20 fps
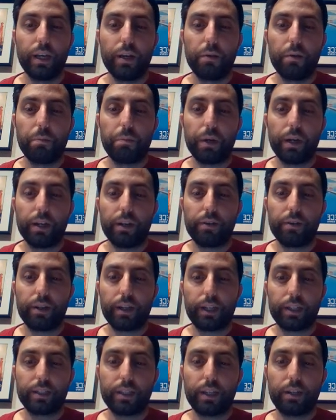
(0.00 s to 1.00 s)
But like
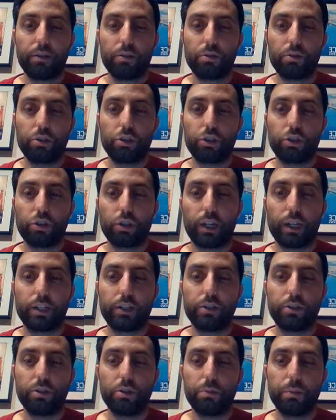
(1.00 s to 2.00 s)
I said, just trying
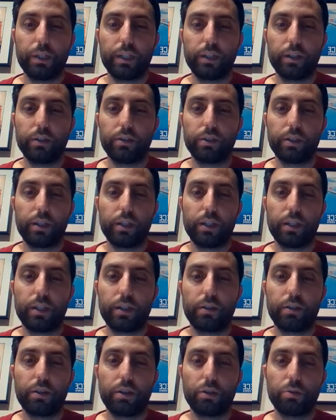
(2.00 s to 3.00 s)
to because
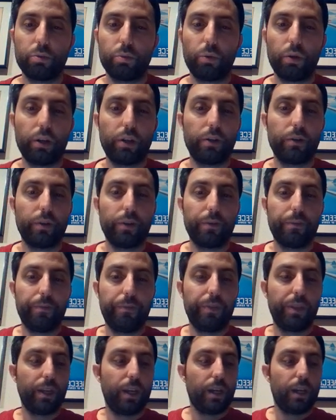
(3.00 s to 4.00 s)
we want to do it.
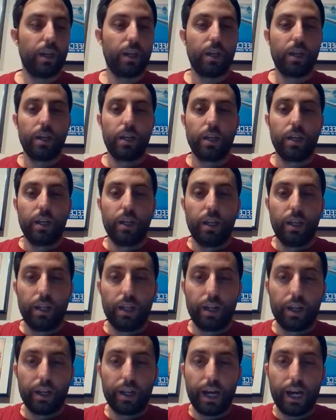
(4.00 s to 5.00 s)

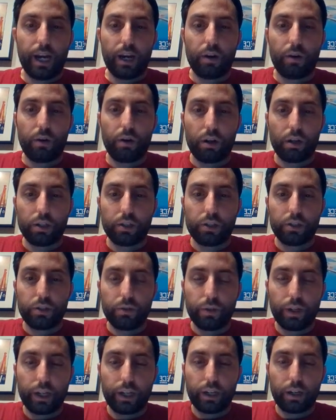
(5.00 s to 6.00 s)
Now on to
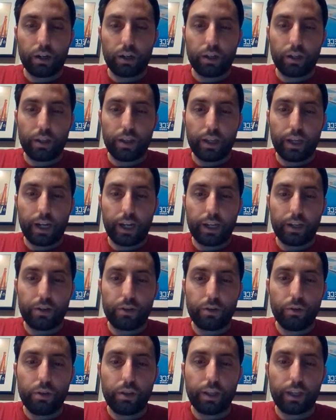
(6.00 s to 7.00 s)
a card that I
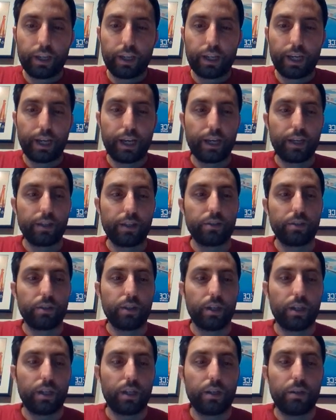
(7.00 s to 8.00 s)
do think has
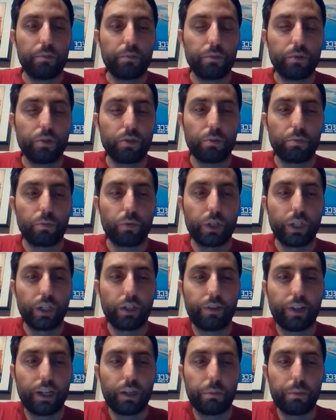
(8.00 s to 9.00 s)
some real
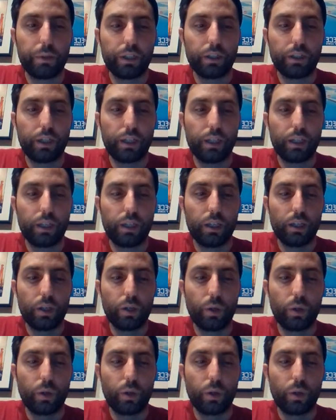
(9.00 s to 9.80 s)
viability